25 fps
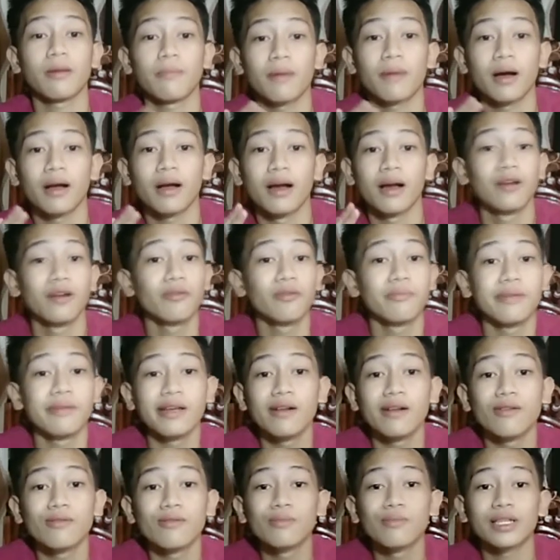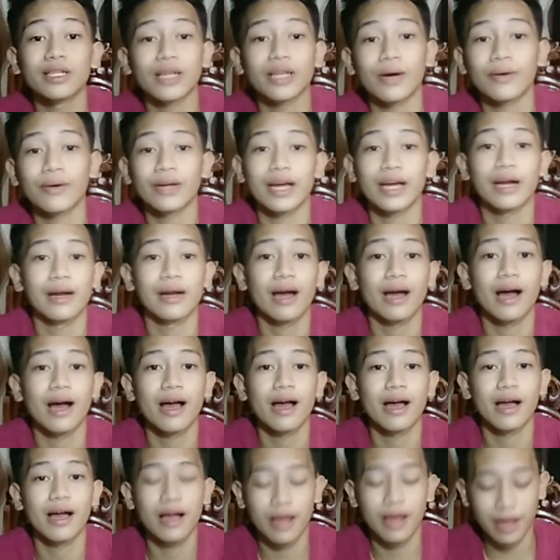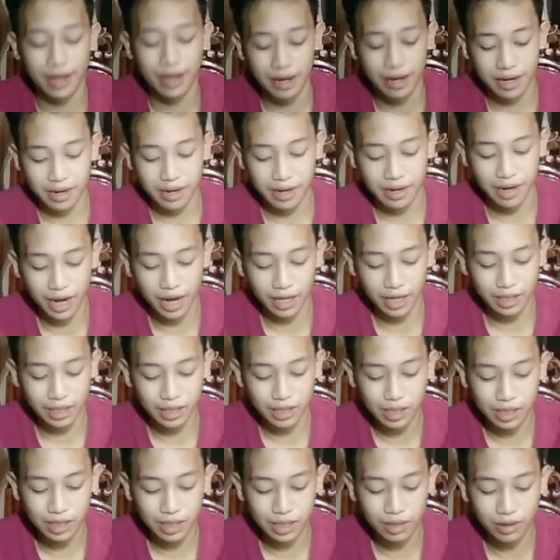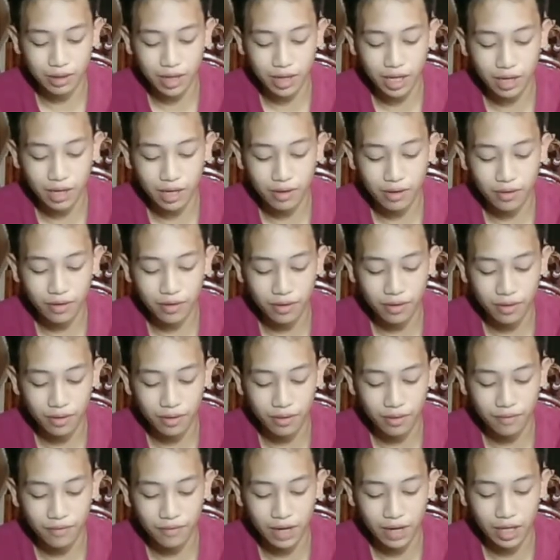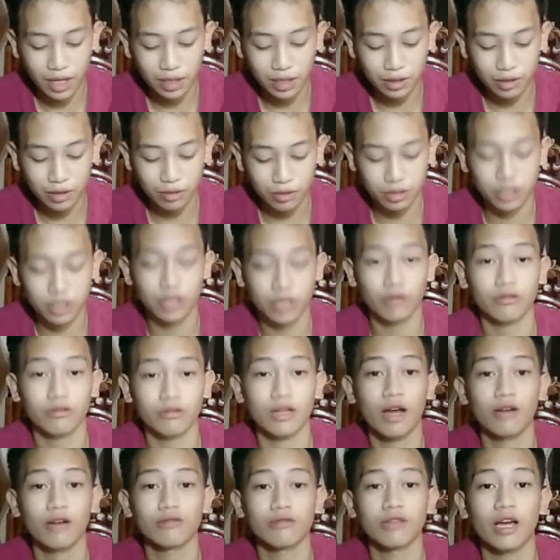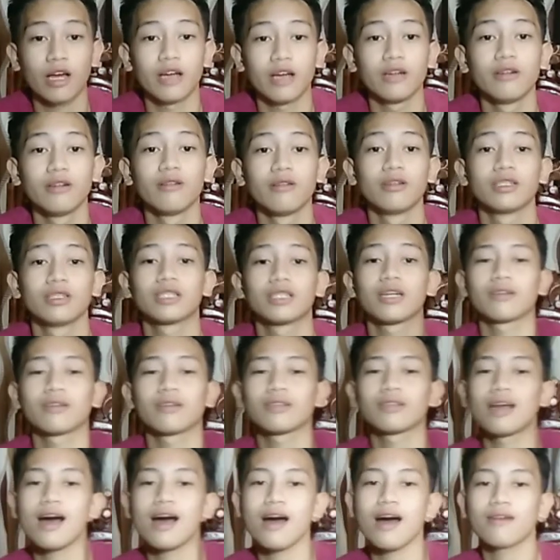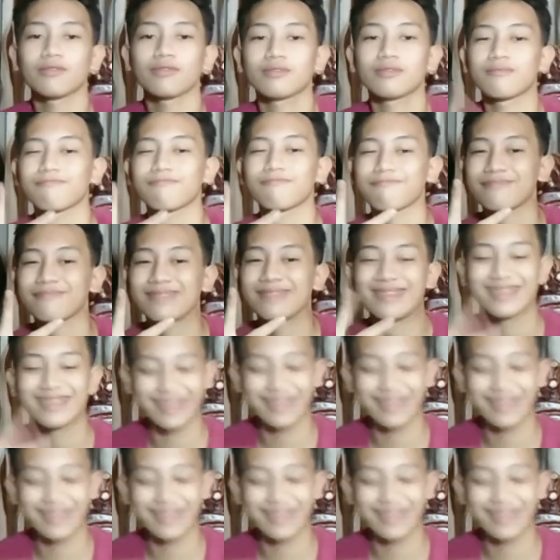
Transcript: Bao siya makipaghalubilo bitaw na na. Next, si Rico Valento. Shout out idol. Shout out.